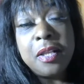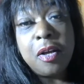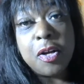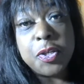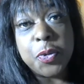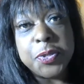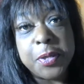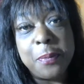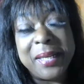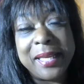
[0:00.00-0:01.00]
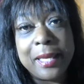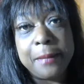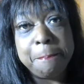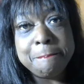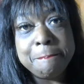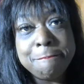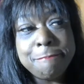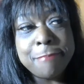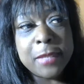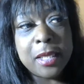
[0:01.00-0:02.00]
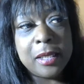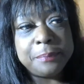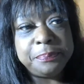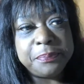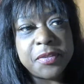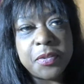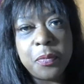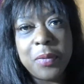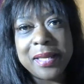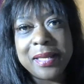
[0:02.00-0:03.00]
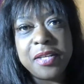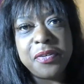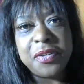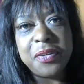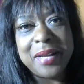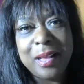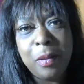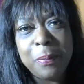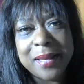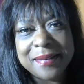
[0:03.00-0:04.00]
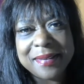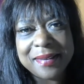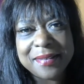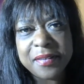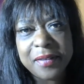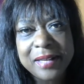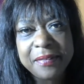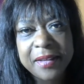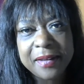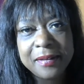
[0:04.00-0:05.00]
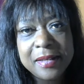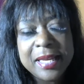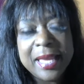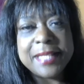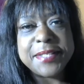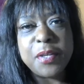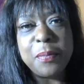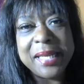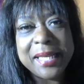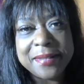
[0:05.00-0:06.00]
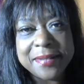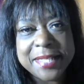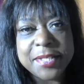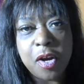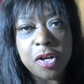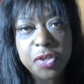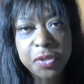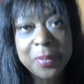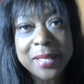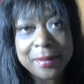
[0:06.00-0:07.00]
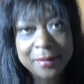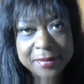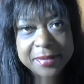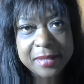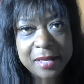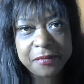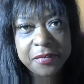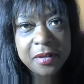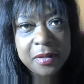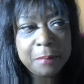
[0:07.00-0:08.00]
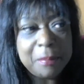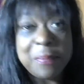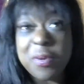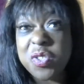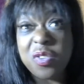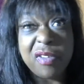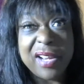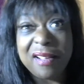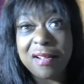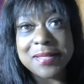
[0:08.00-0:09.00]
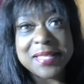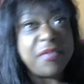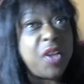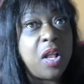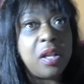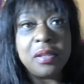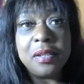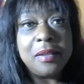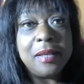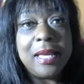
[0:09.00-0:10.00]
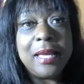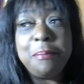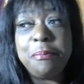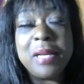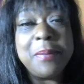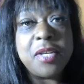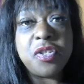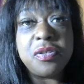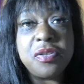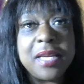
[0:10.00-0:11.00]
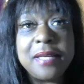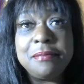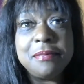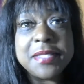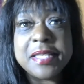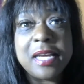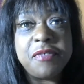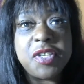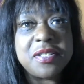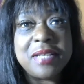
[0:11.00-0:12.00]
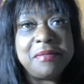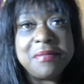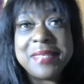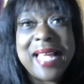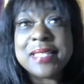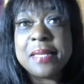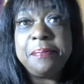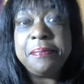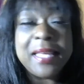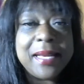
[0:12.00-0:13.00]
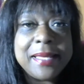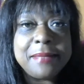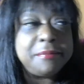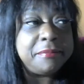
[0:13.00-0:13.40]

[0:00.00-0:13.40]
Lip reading: our doors open again. So what can you do to help us? Is there anything? And so many entities are doing stuff. My personal credit cards, they've all pretty much done stuff. I just ask them, can I get,